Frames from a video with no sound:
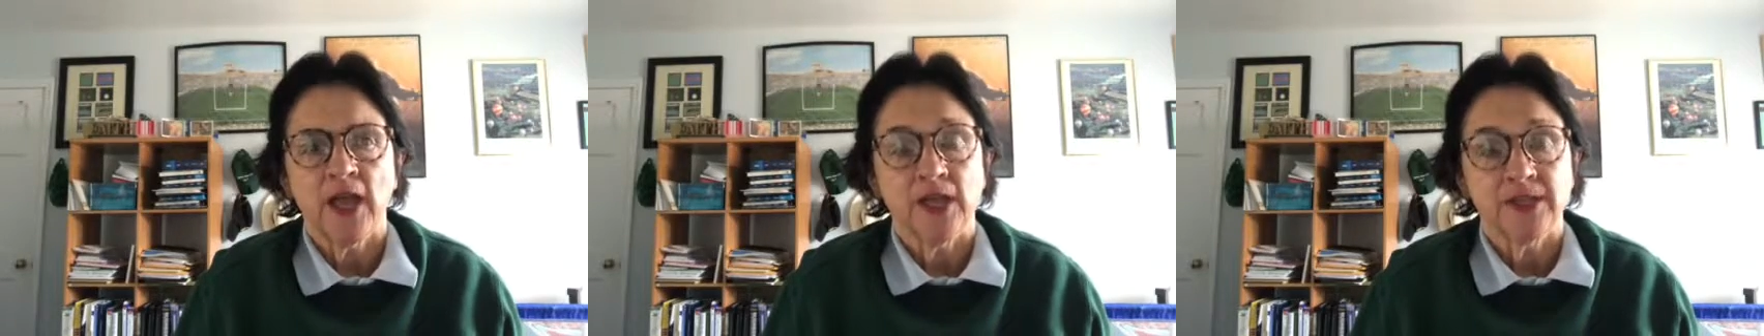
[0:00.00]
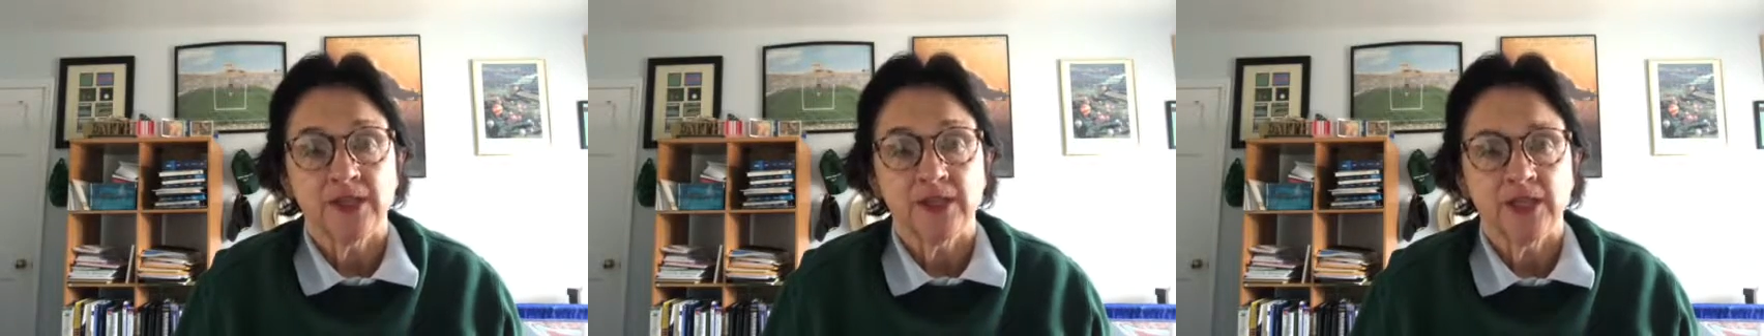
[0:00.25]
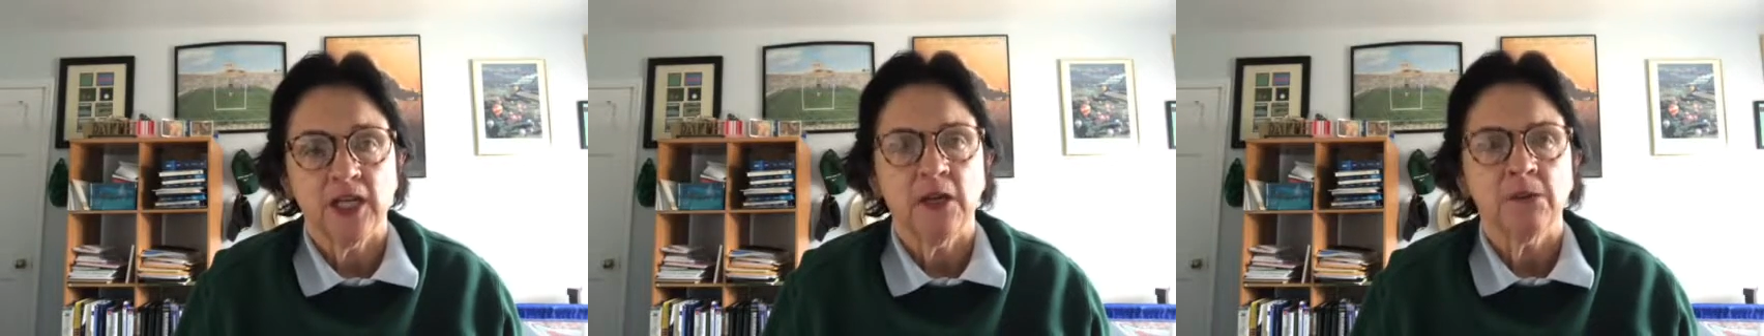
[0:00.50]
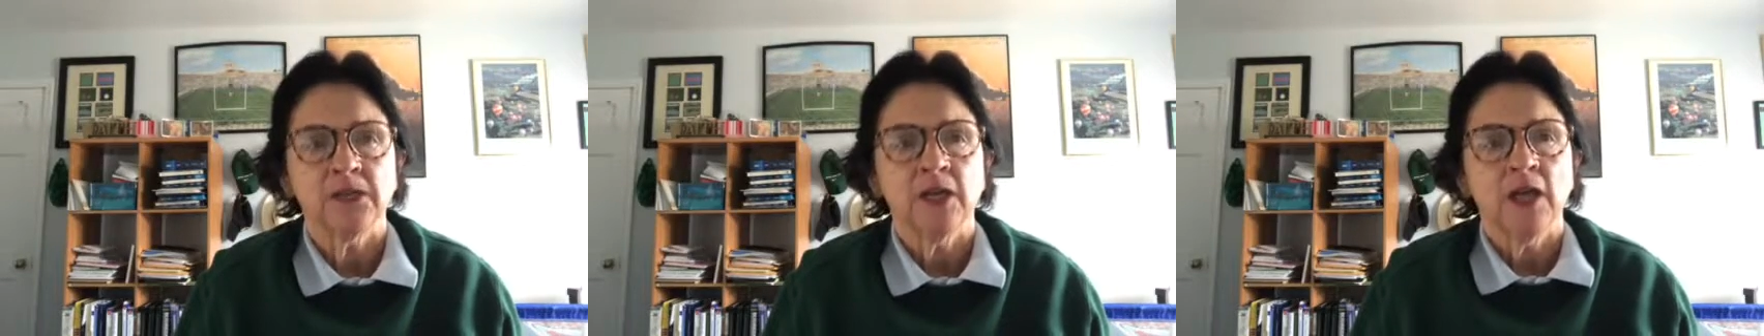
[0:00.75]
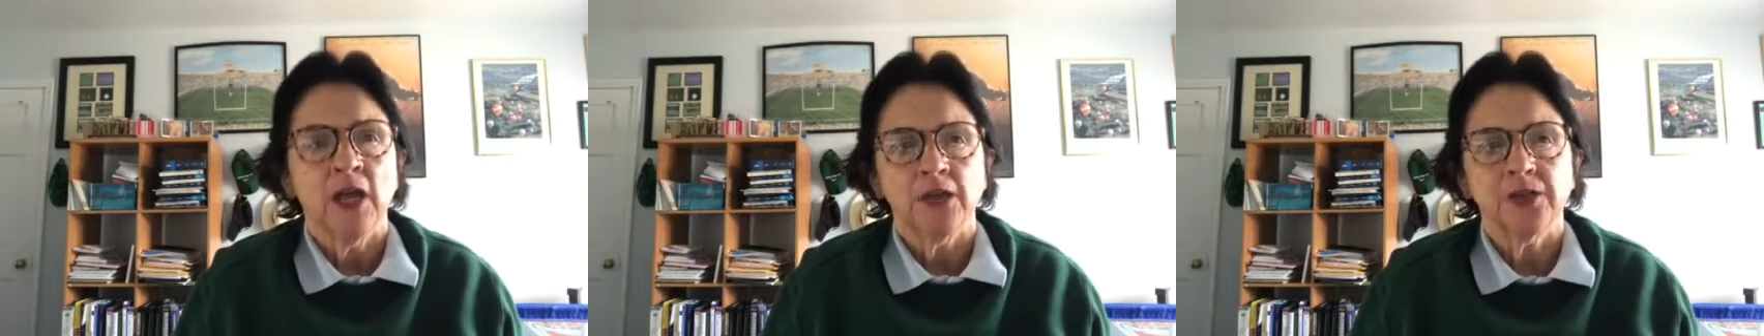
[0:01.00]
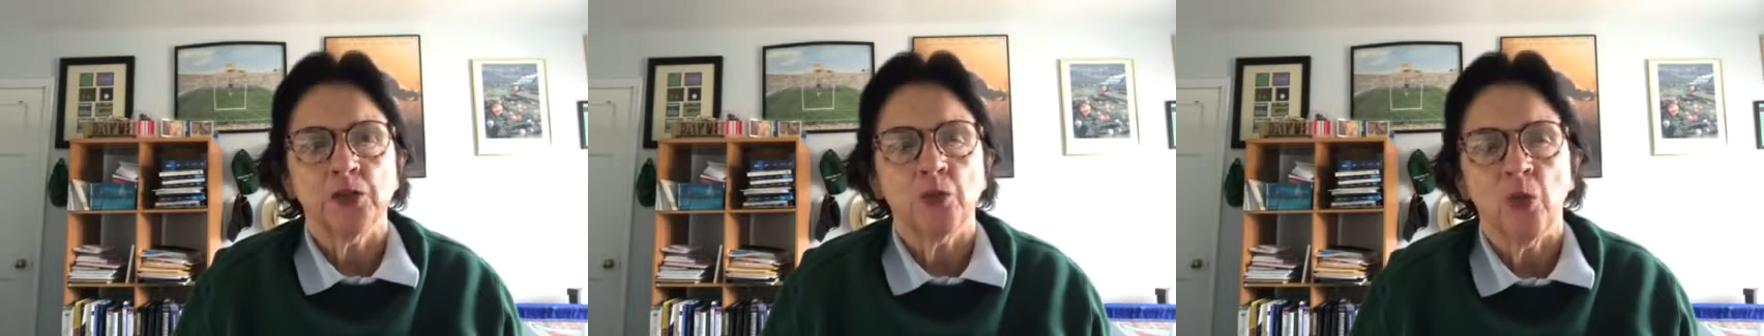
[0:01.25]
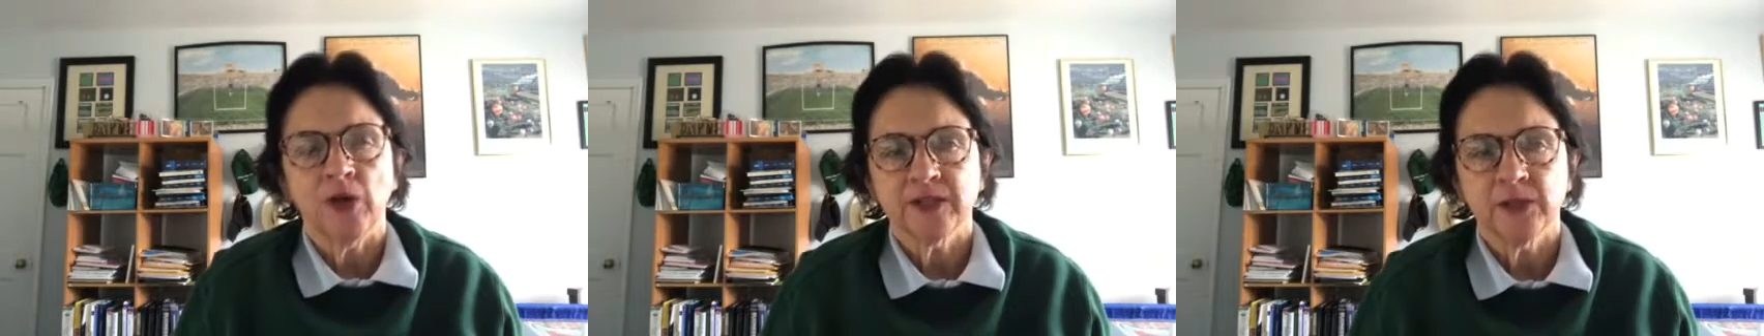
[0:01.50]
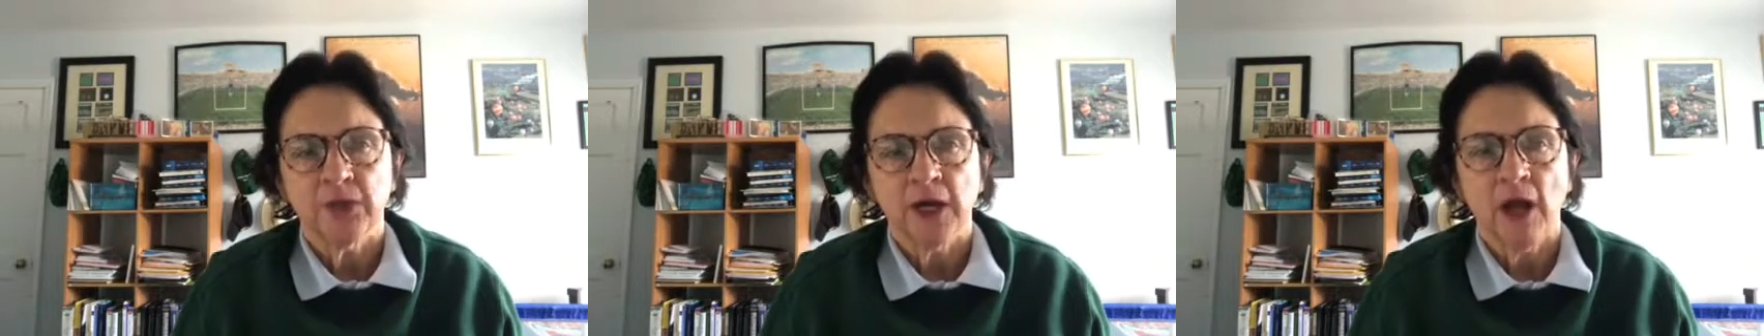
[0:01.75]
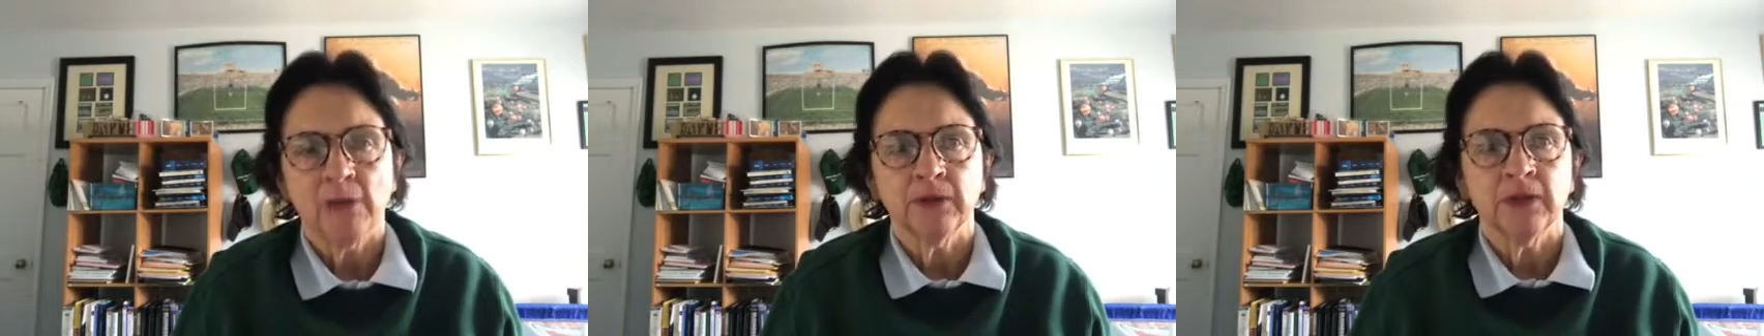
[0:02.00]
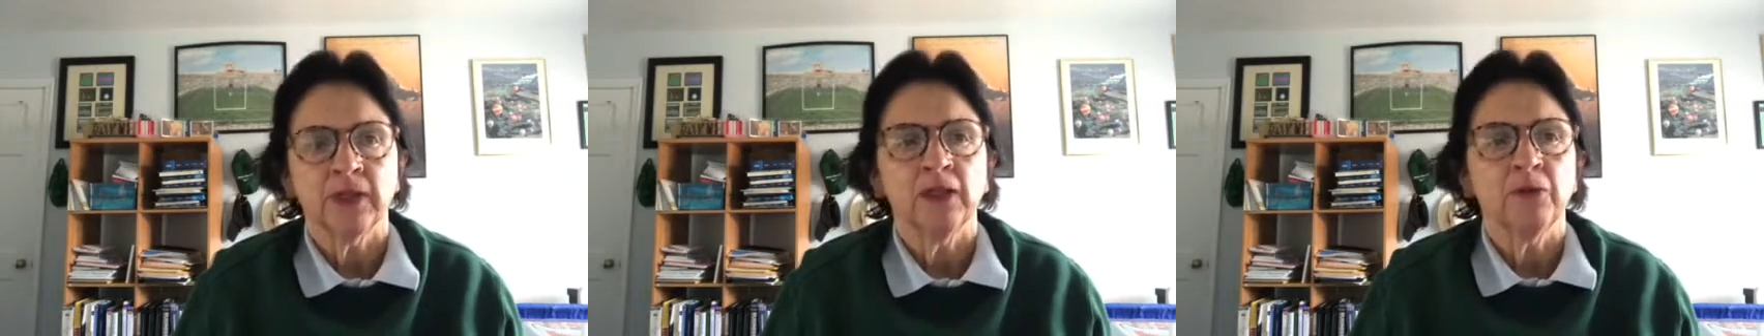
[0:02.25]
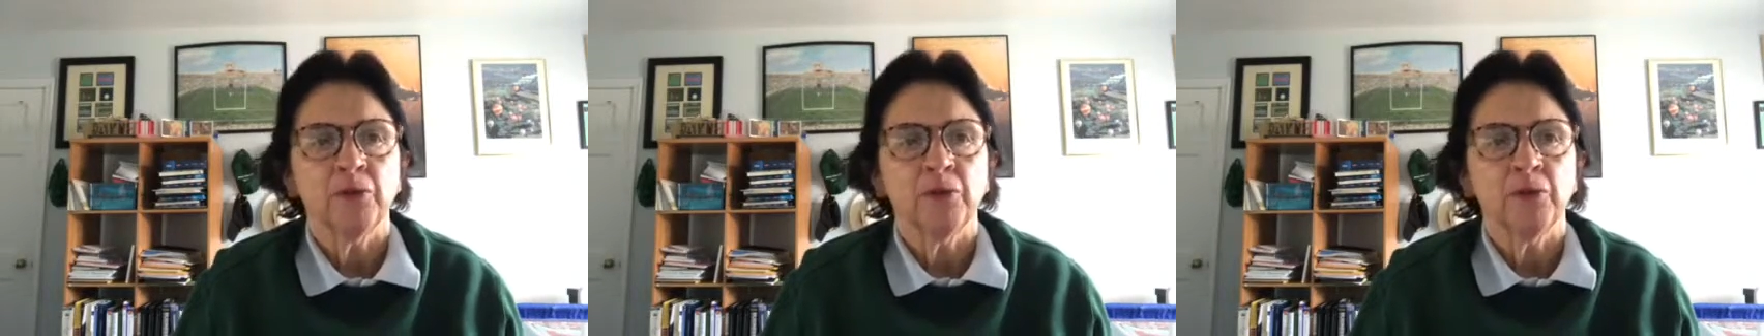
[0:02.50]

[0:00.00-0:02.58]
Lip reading: as it seems as to what is a monopoly,